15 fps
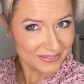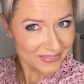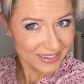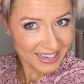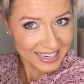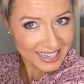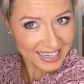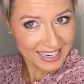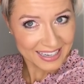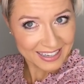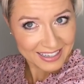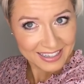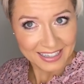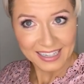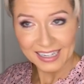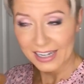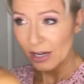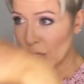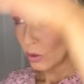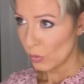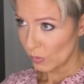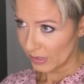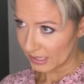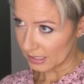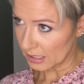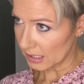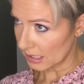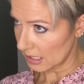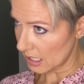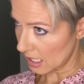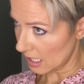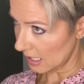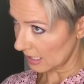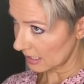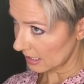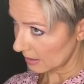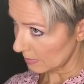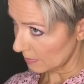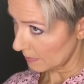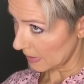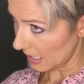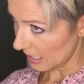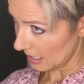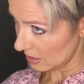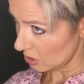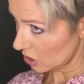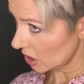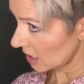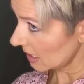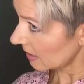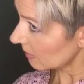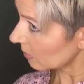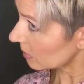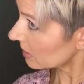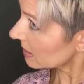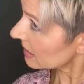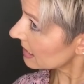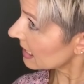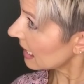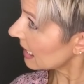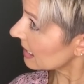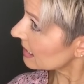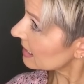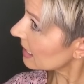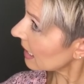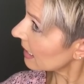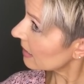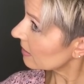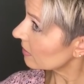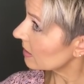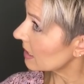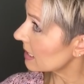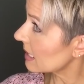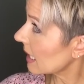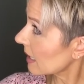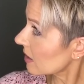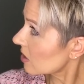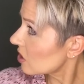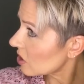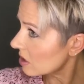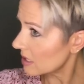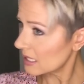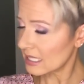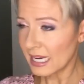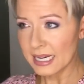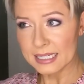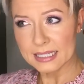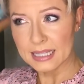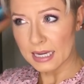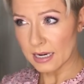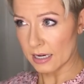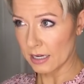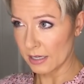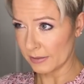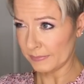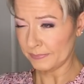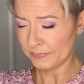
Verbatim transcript: My hair will not budge. It will stay styled. The texture stays there.